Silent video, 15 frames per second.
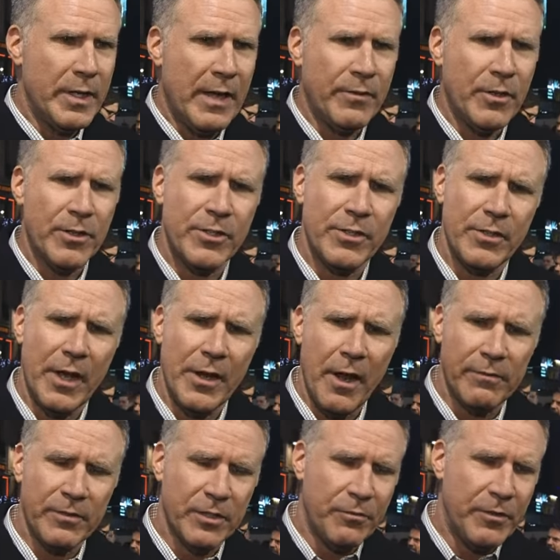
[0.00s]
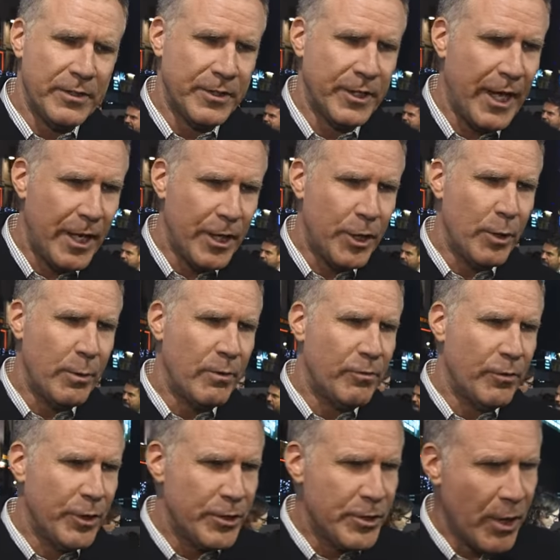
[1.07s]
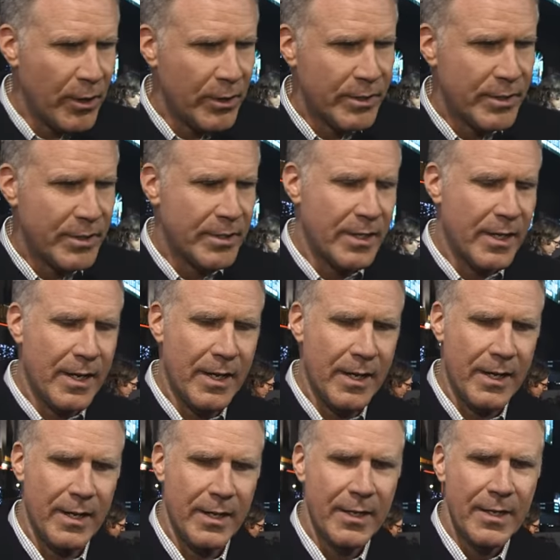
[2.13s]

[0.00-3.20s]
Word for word: yet there's enough sophisticated humor for adults, uh,